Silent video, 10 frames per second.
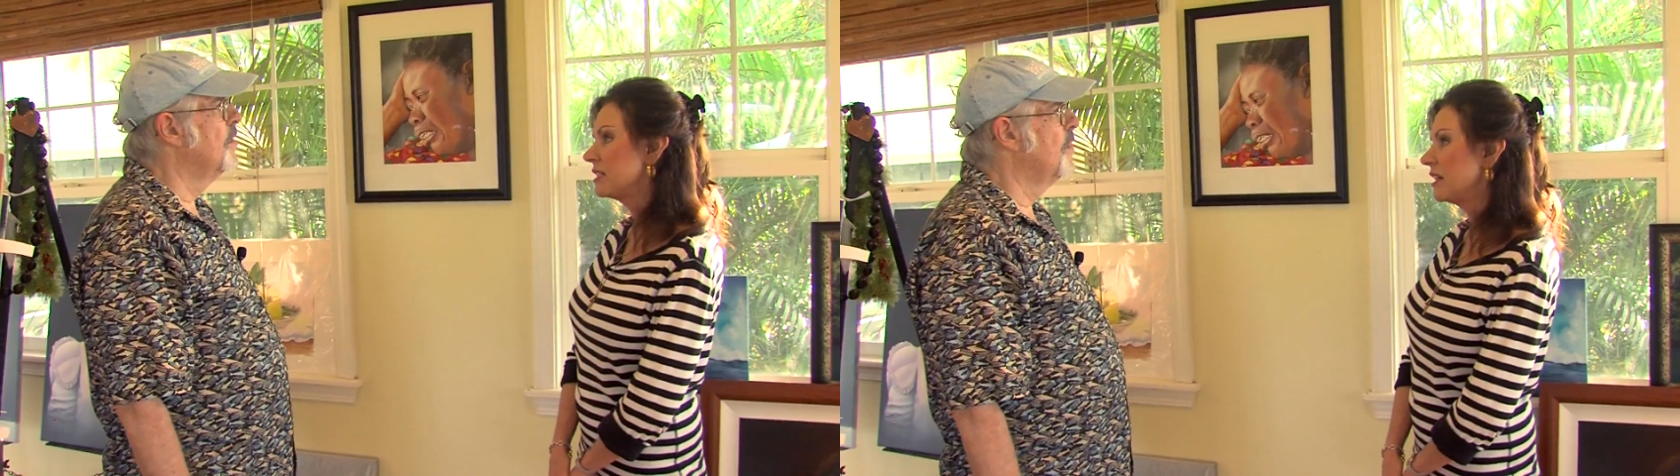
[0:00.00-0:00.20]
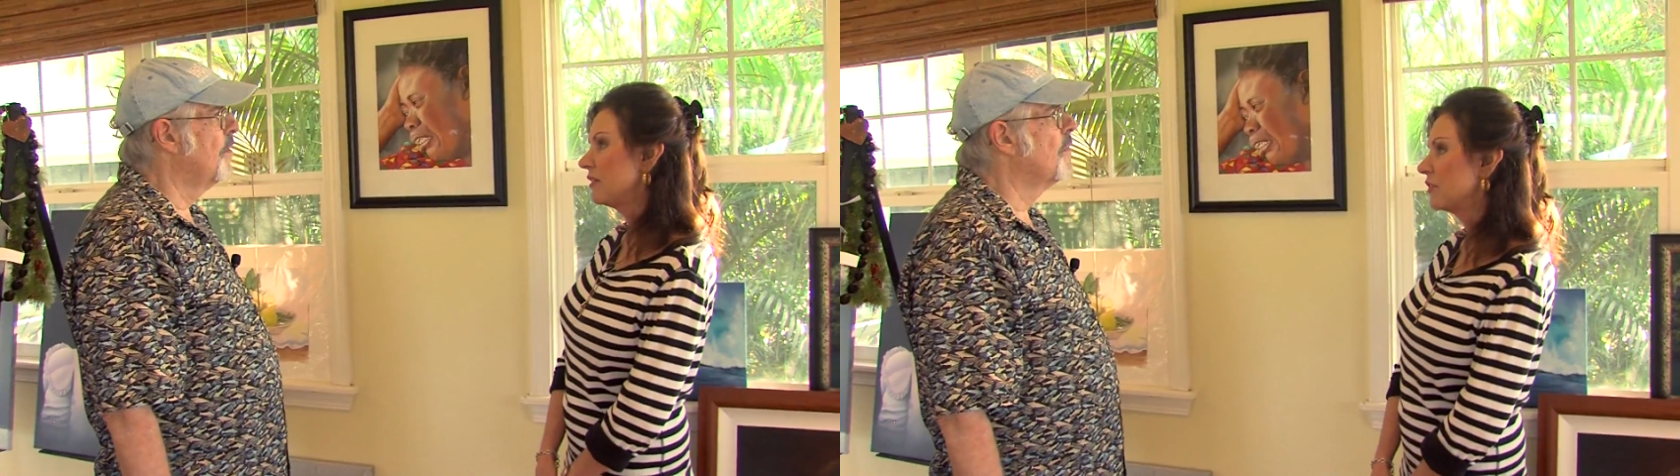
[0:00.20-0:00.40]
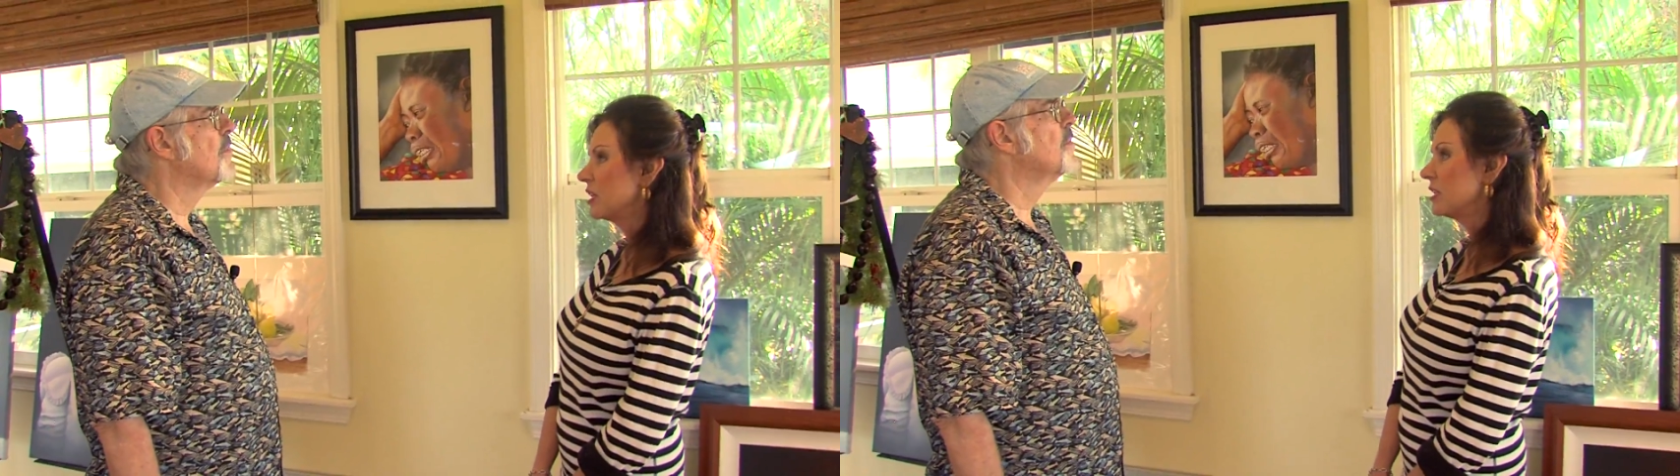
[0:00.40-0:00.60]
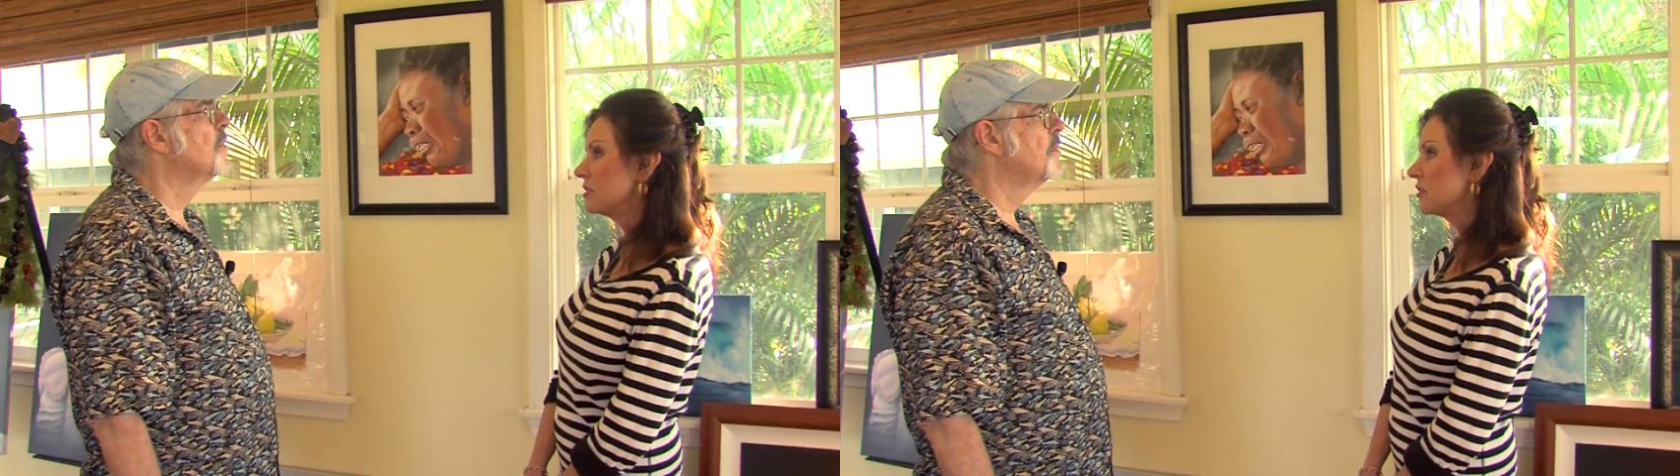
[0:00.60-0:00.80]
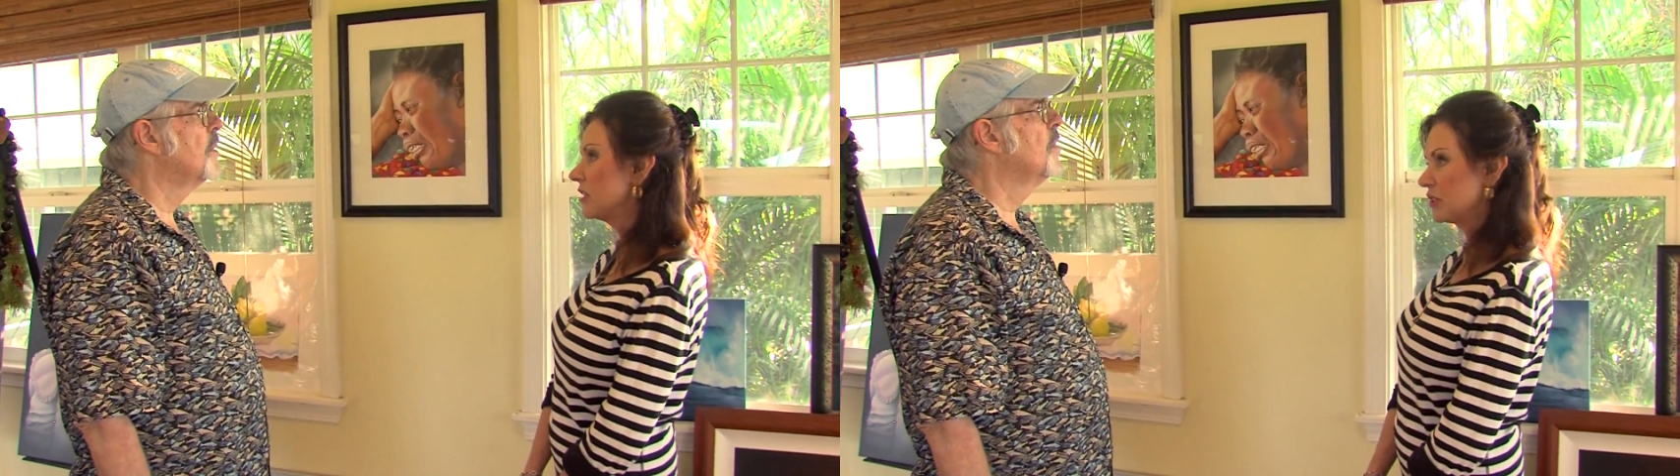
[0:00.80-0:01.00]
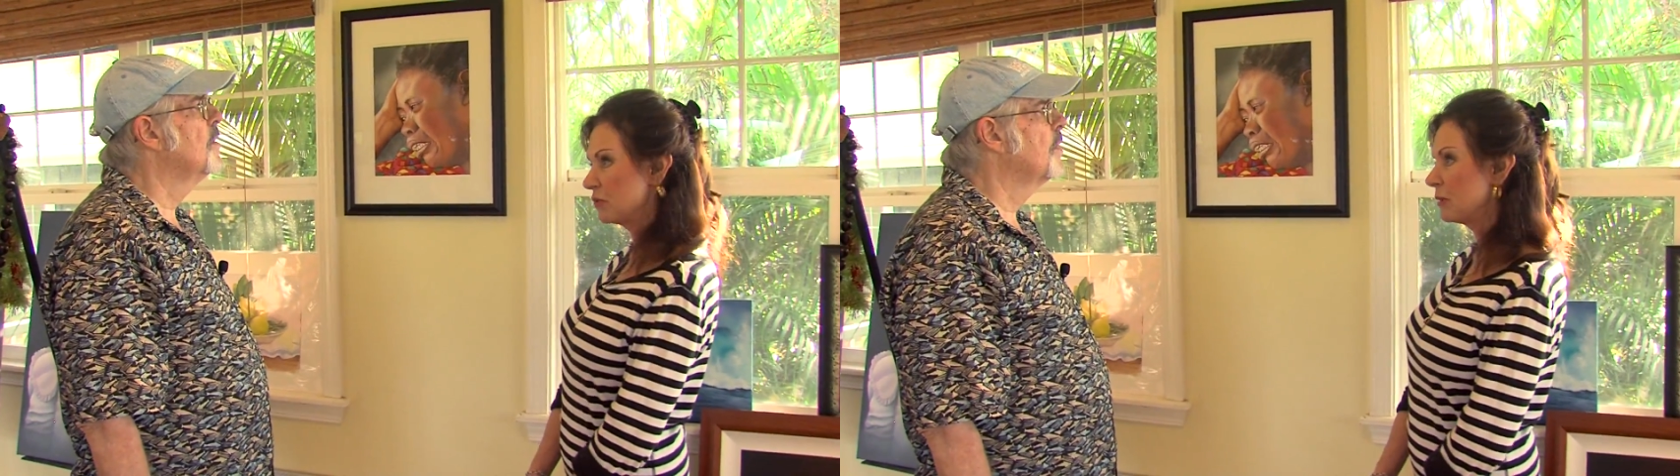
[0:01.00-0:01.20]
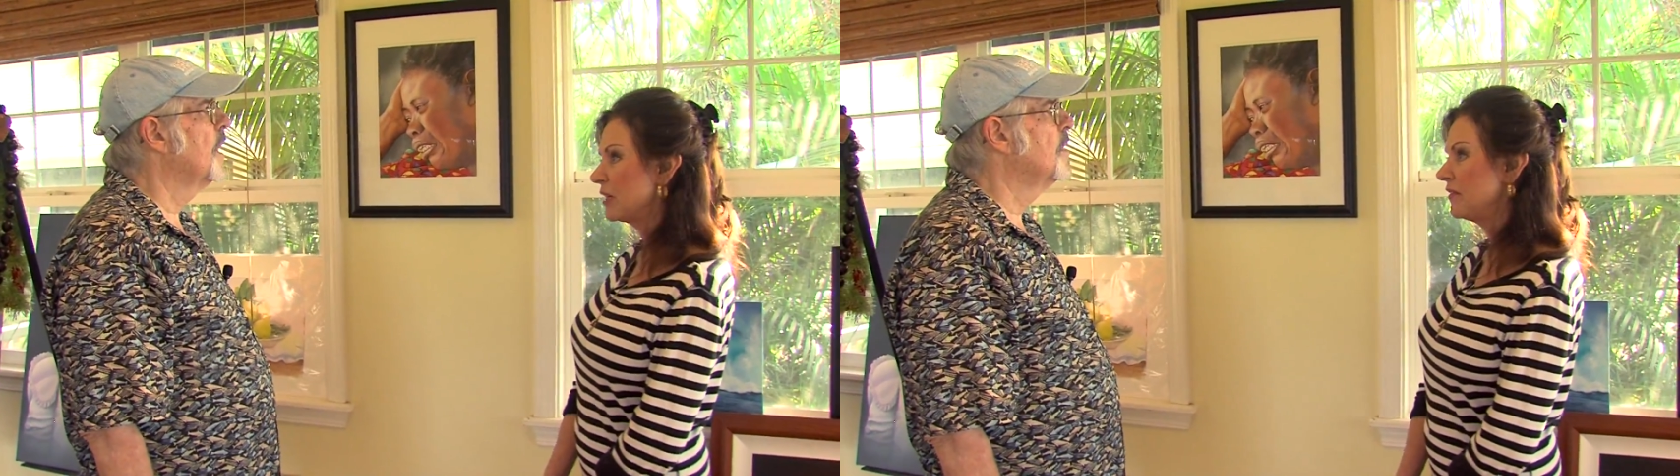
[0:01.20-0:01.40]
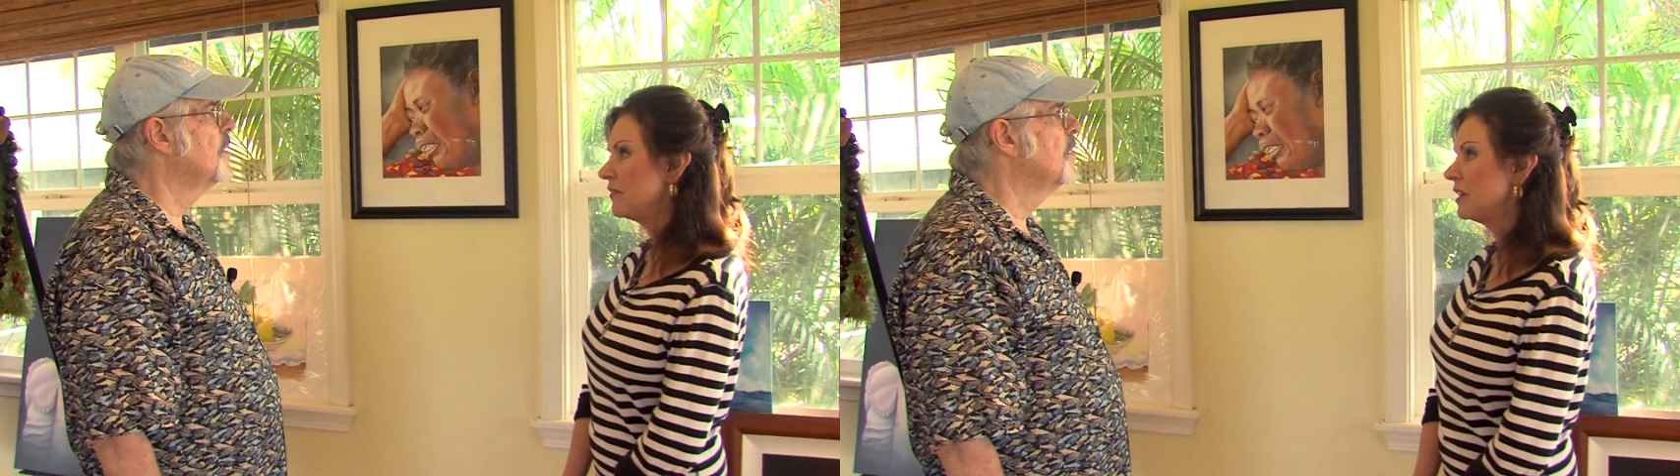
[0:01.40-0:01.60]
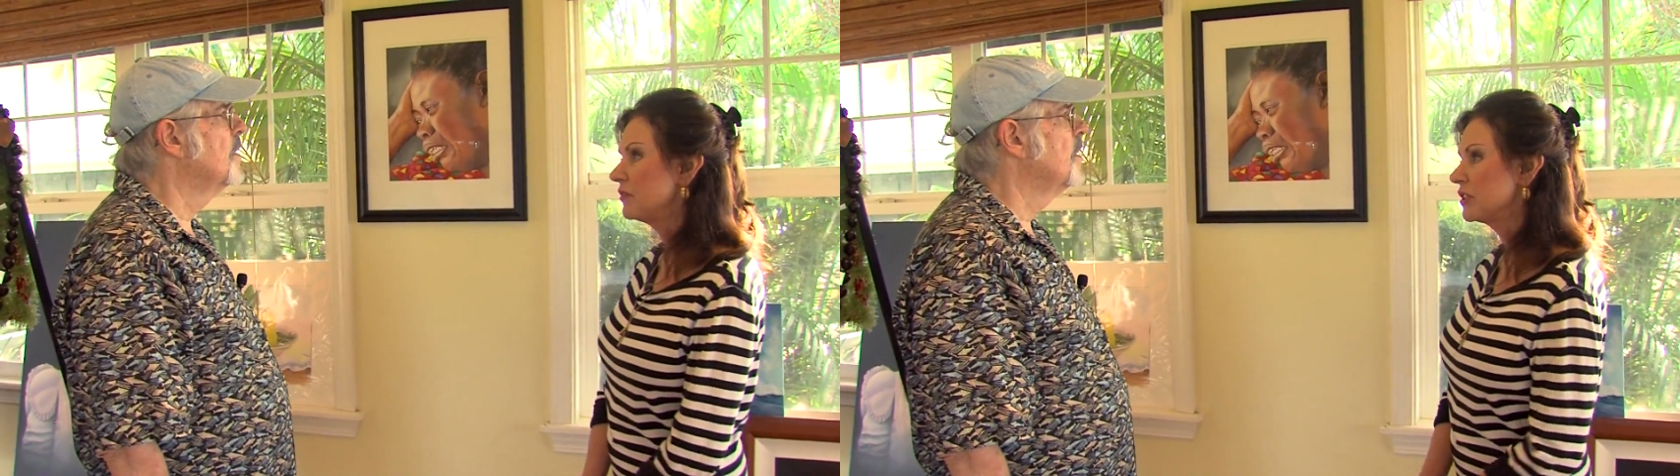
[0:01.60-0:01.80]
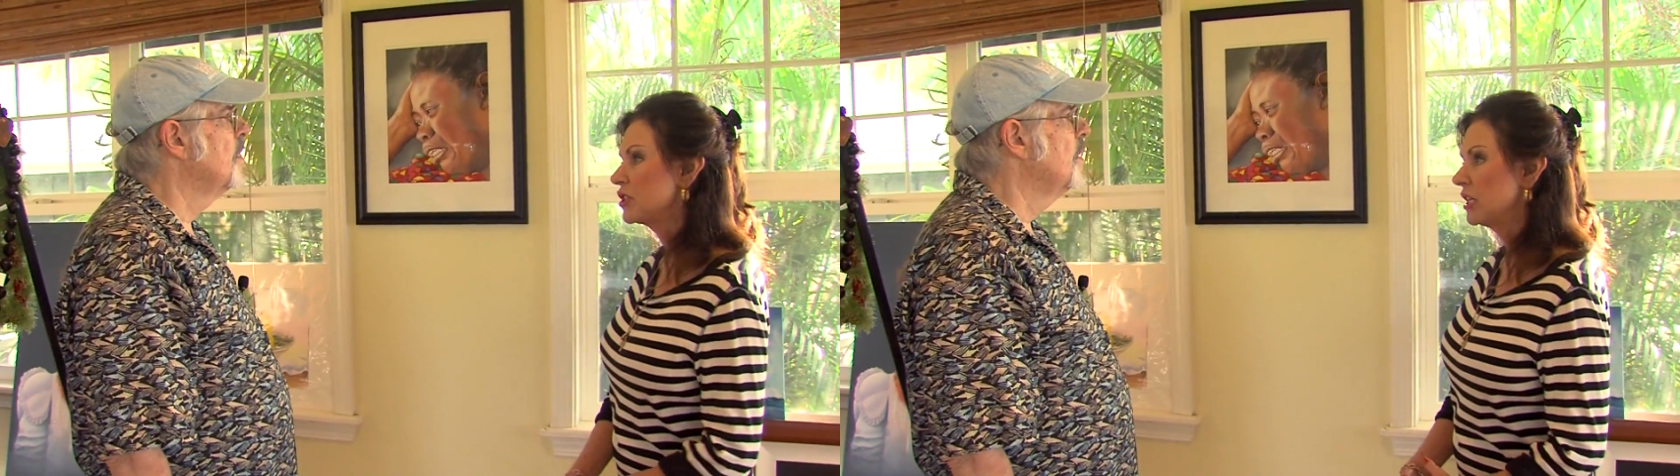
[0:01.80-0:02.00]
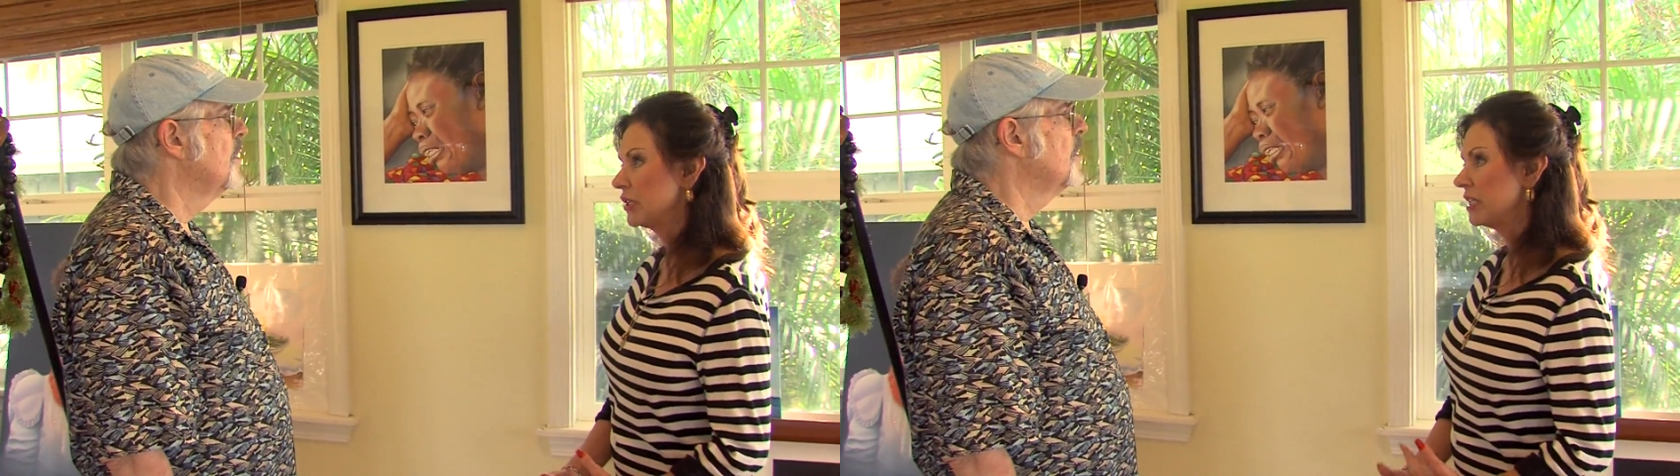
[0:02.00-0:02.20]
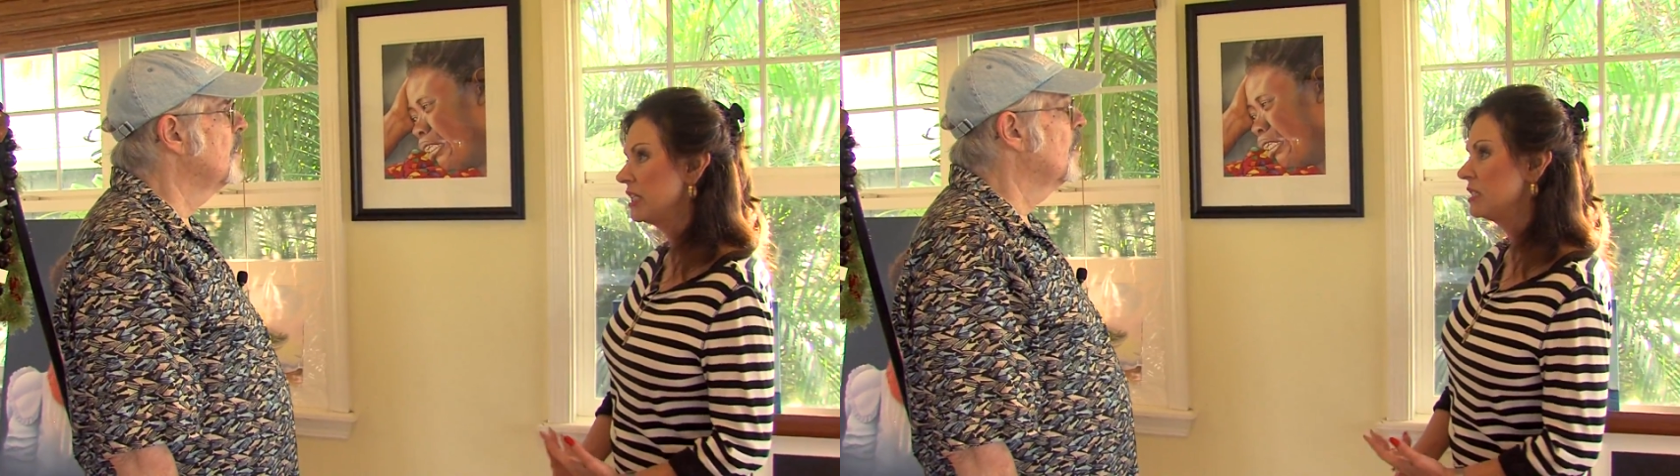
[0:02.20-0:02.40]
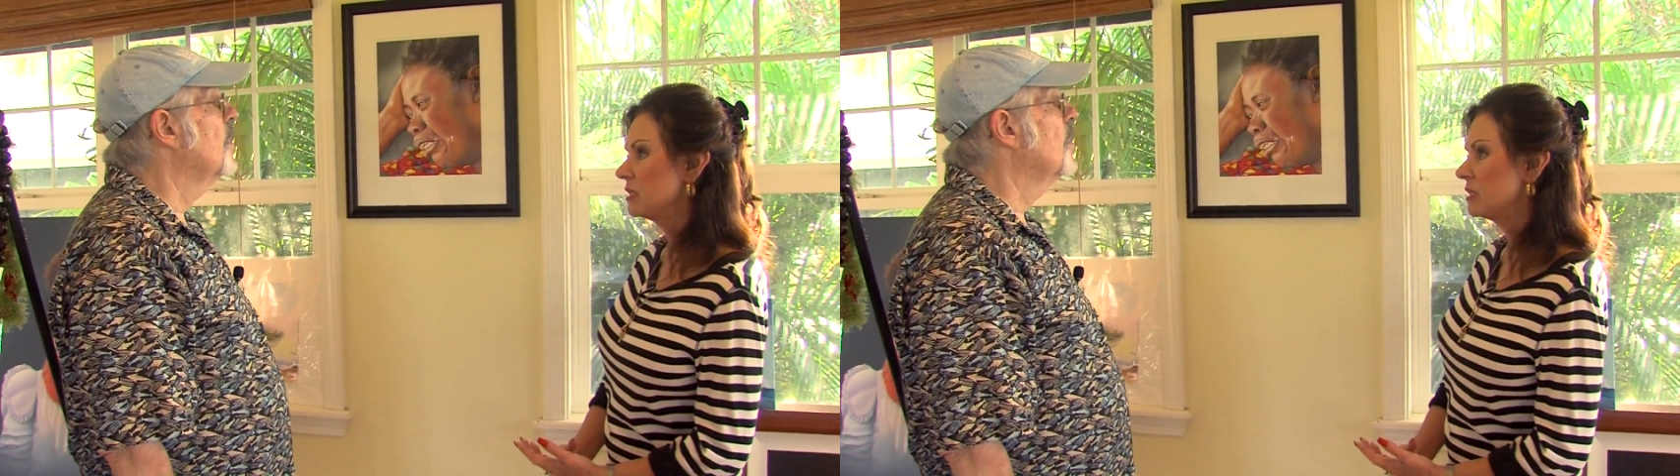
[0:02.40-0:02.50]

in Africa. And so that's one of my favorite charities,